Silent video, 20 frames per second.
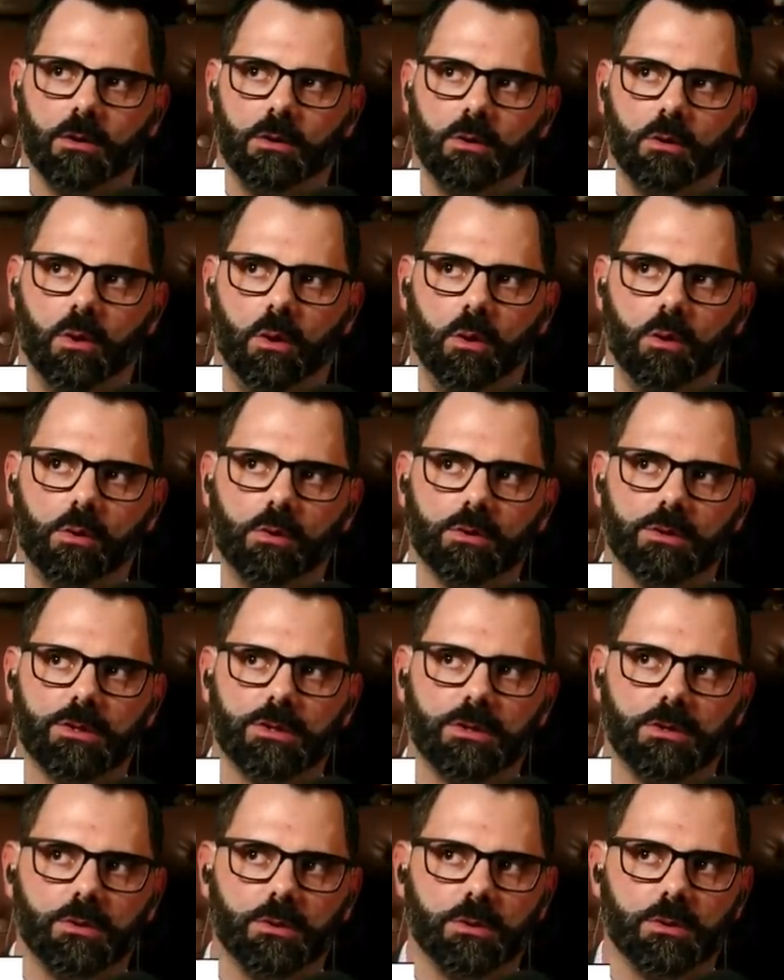who
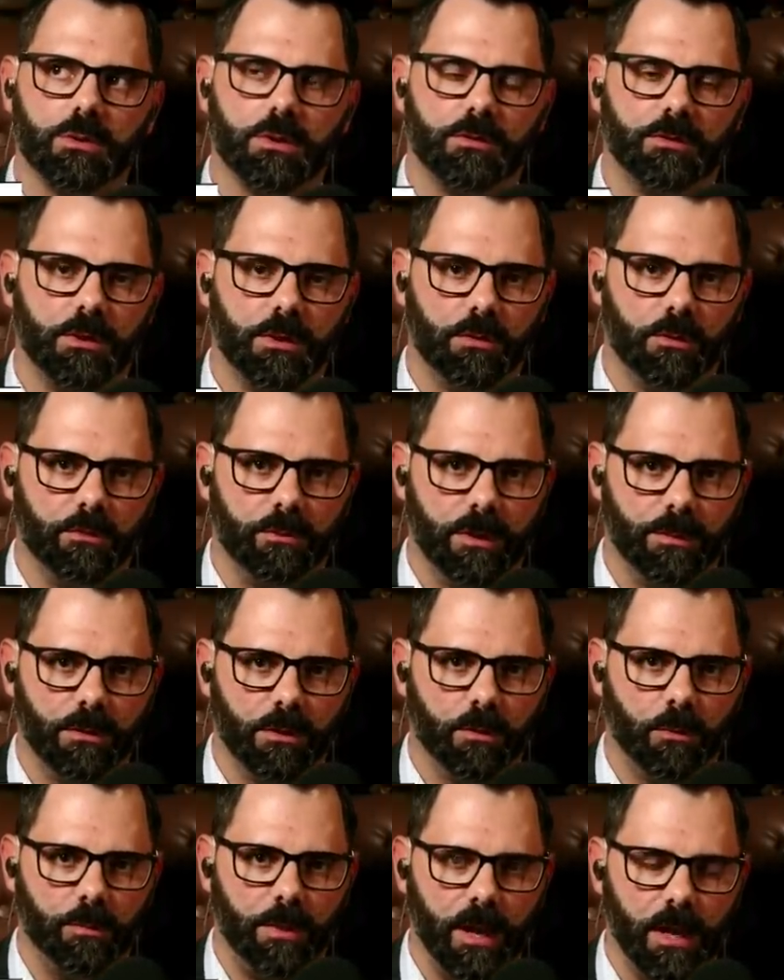holds to the view of
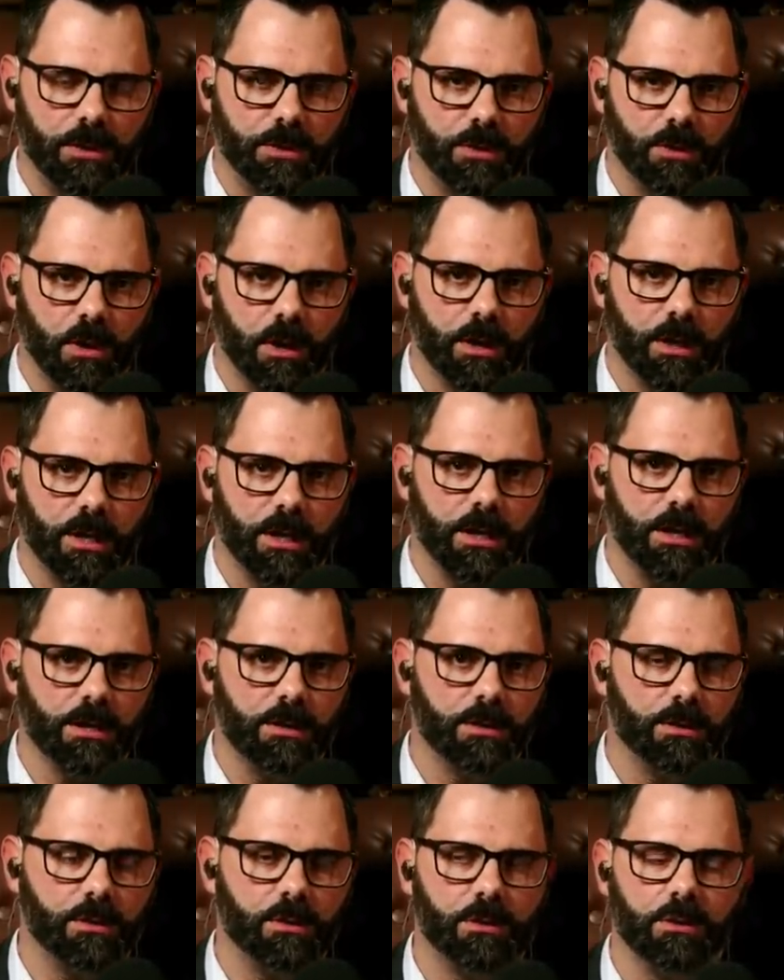biblical
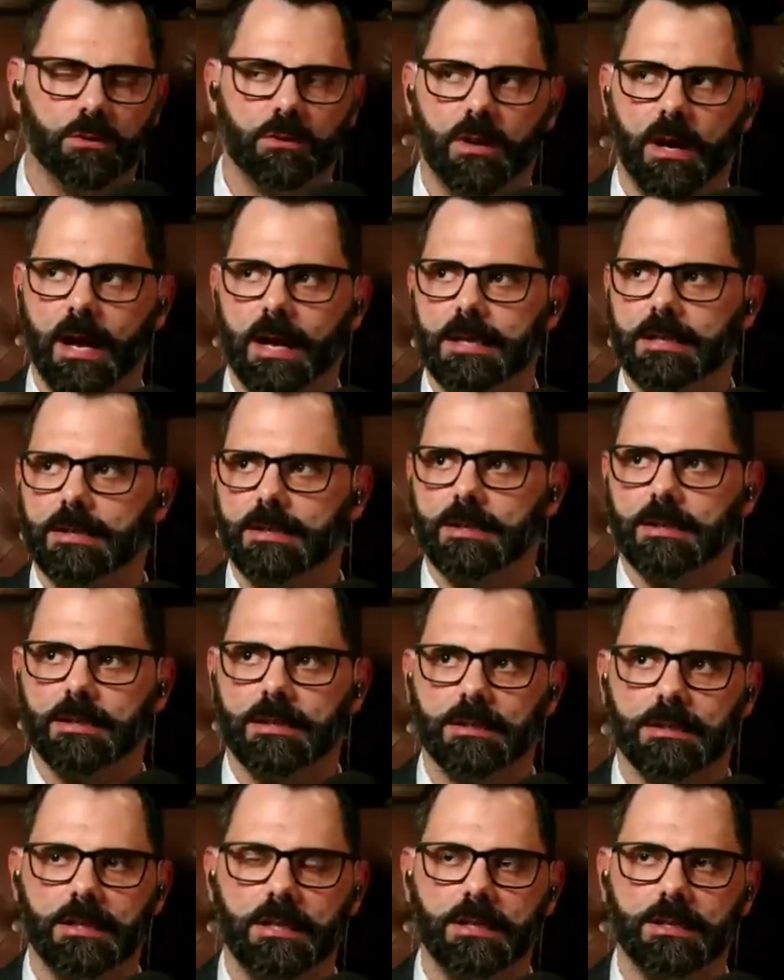patriarchy, who has
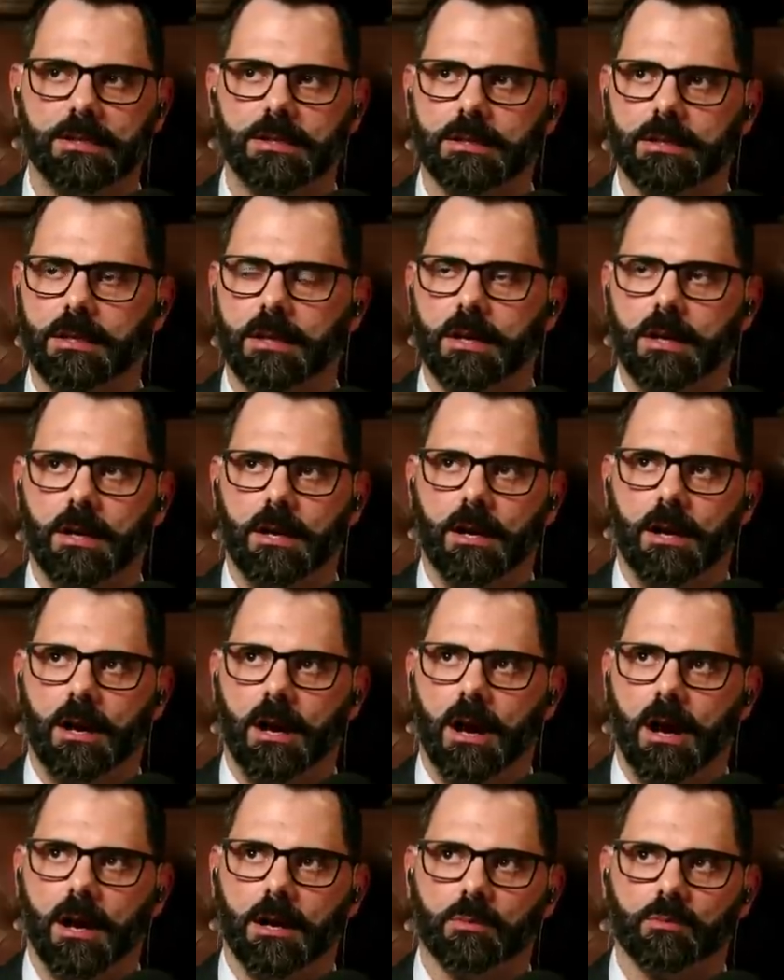at least
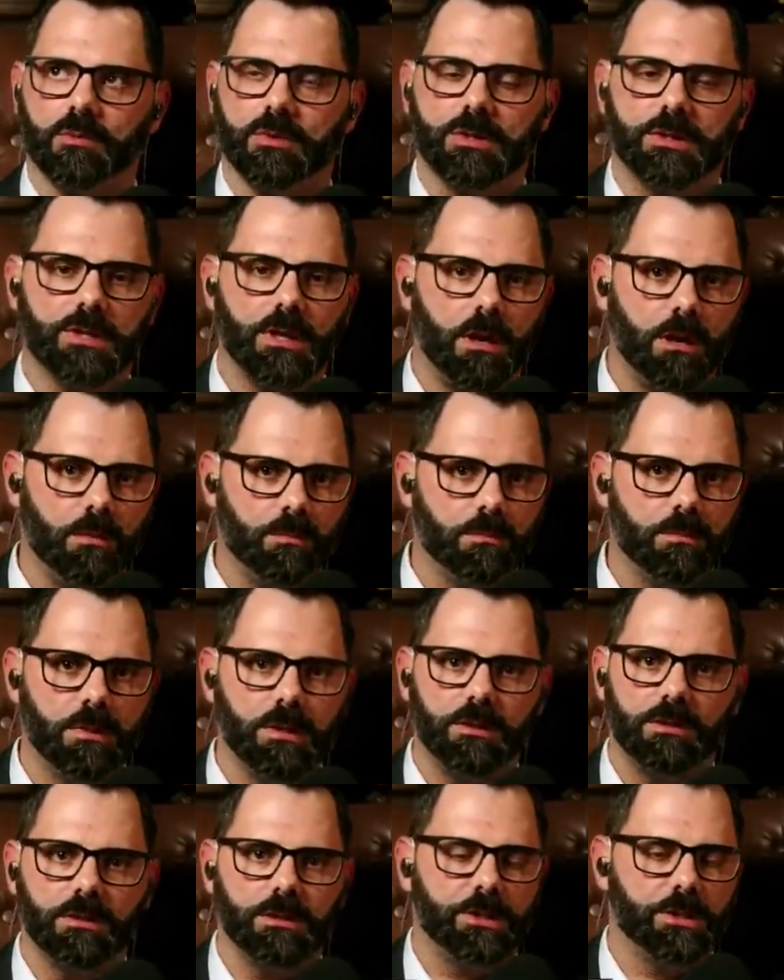
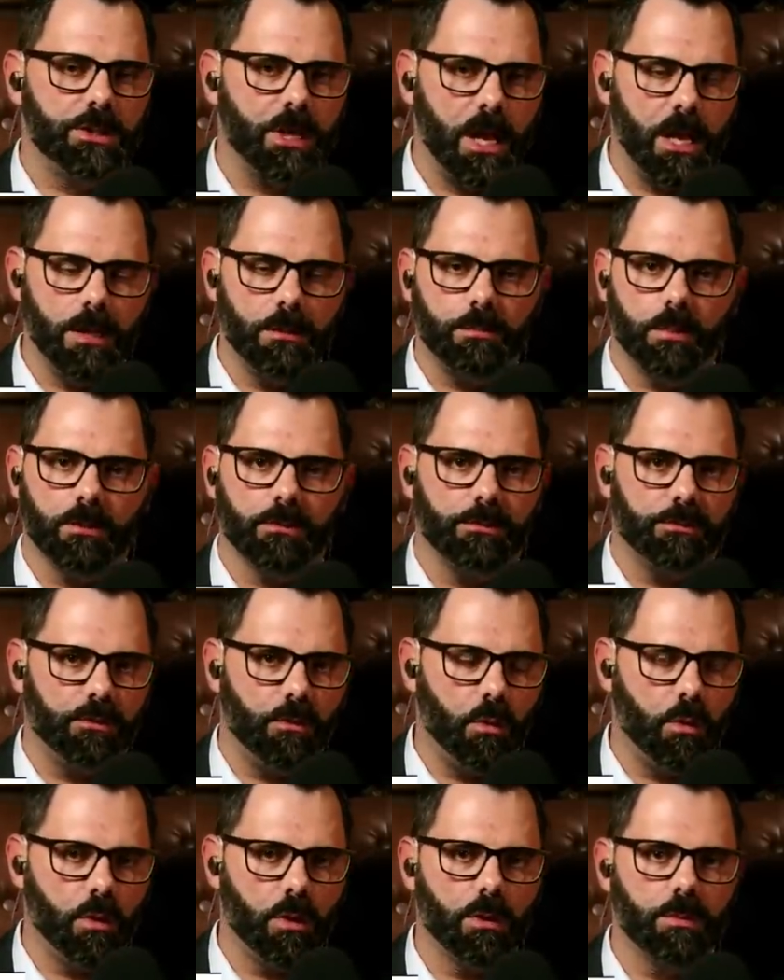some shape or
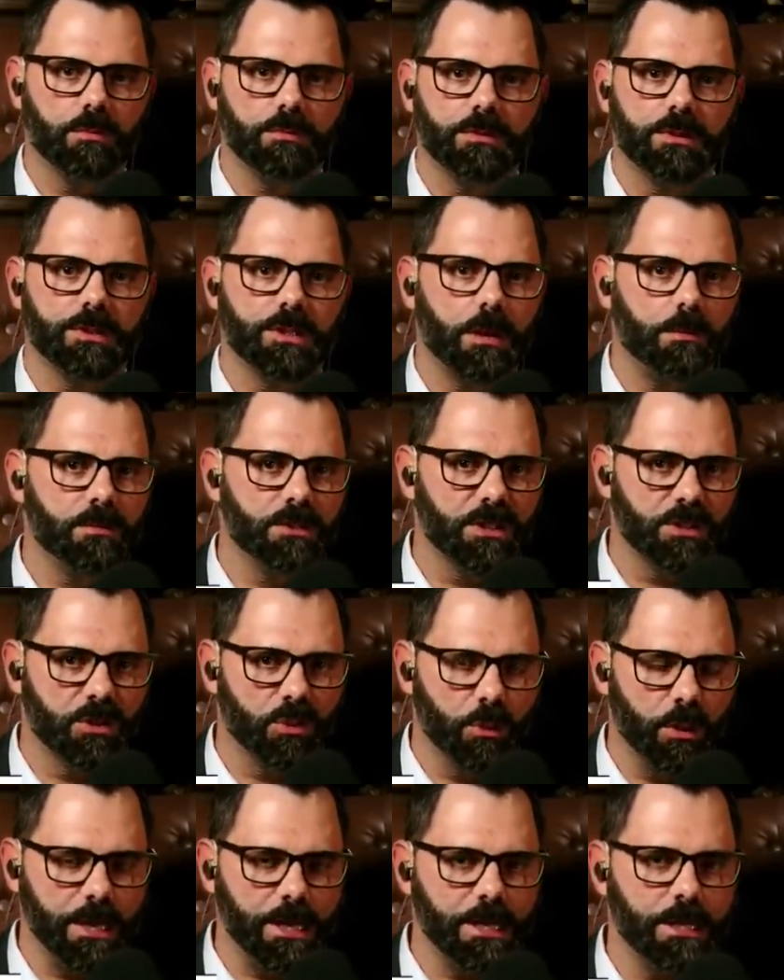form, some
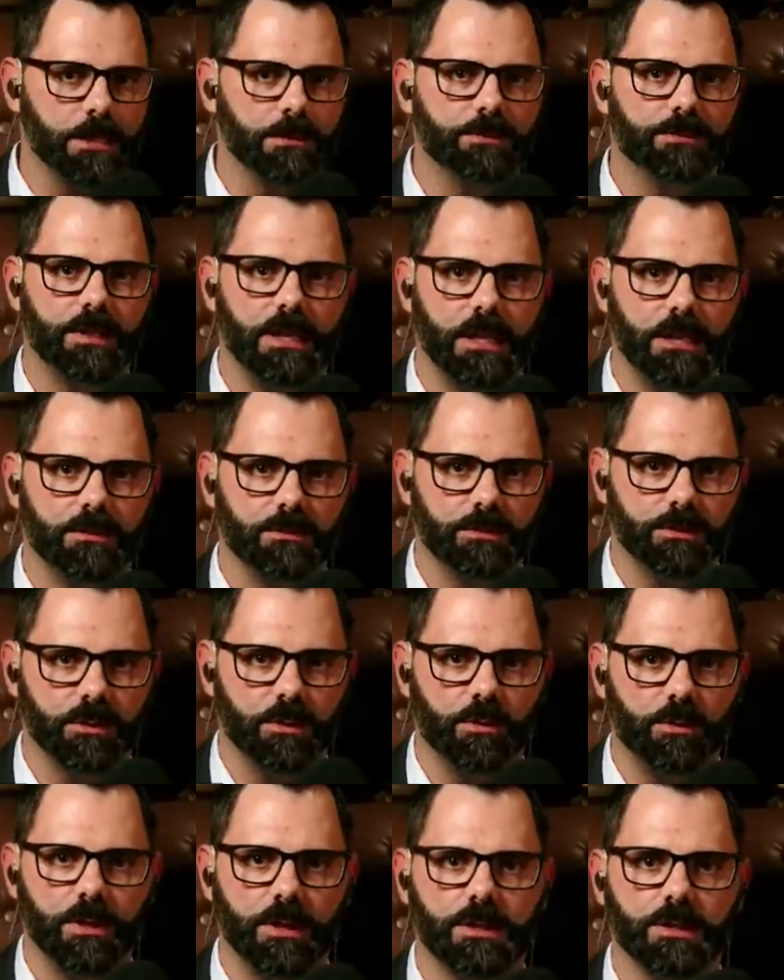degree of
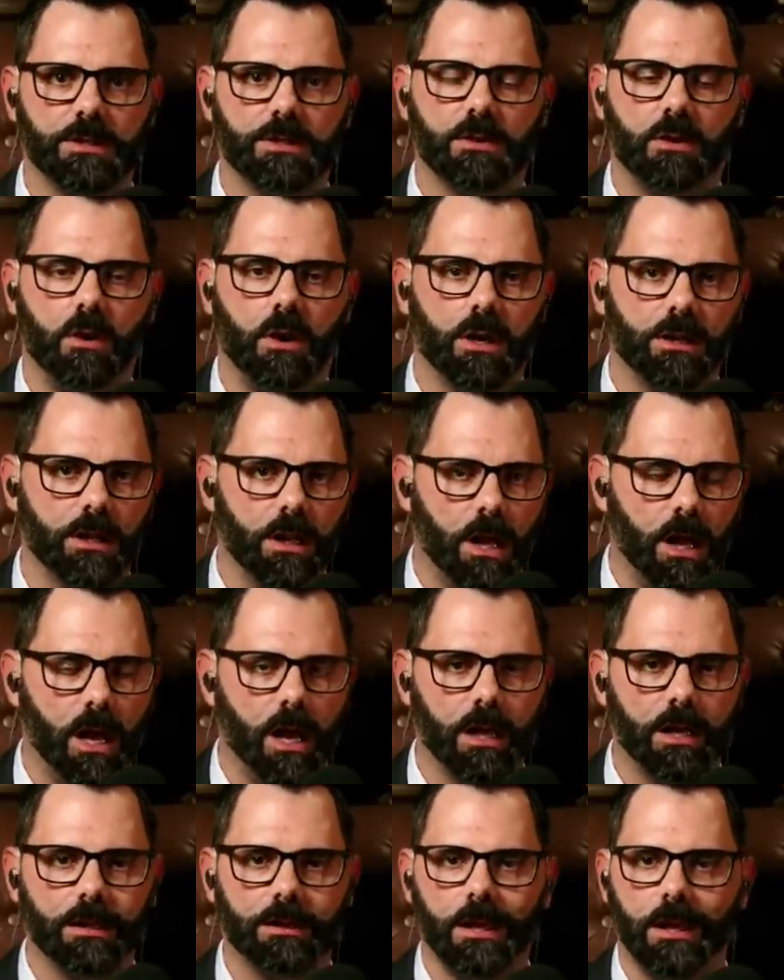influence
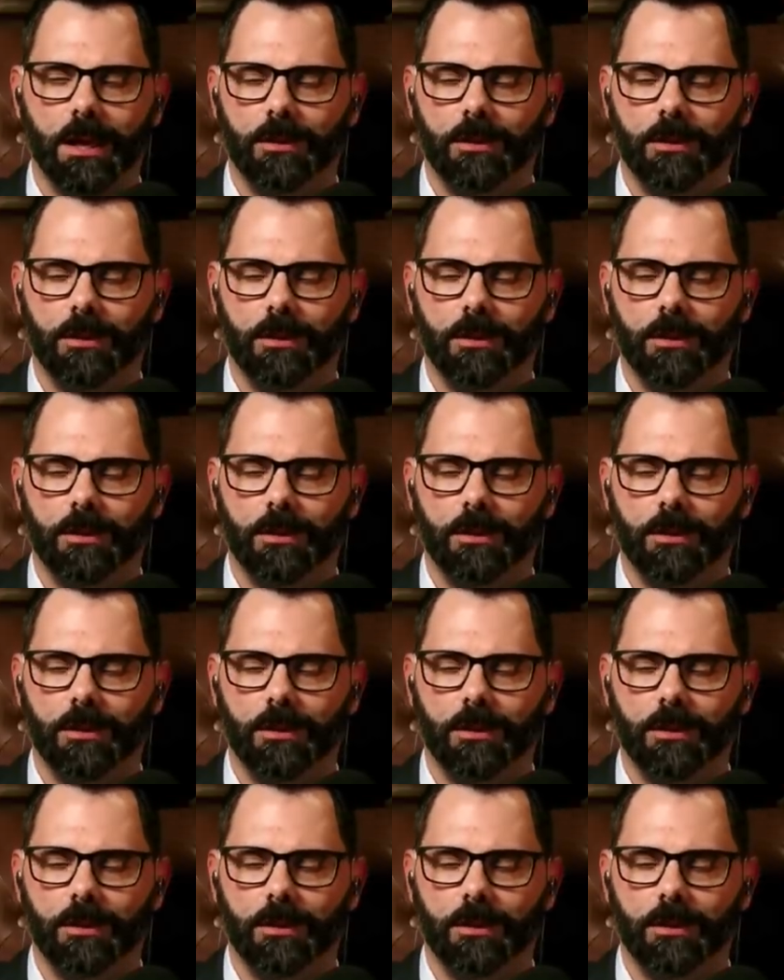online.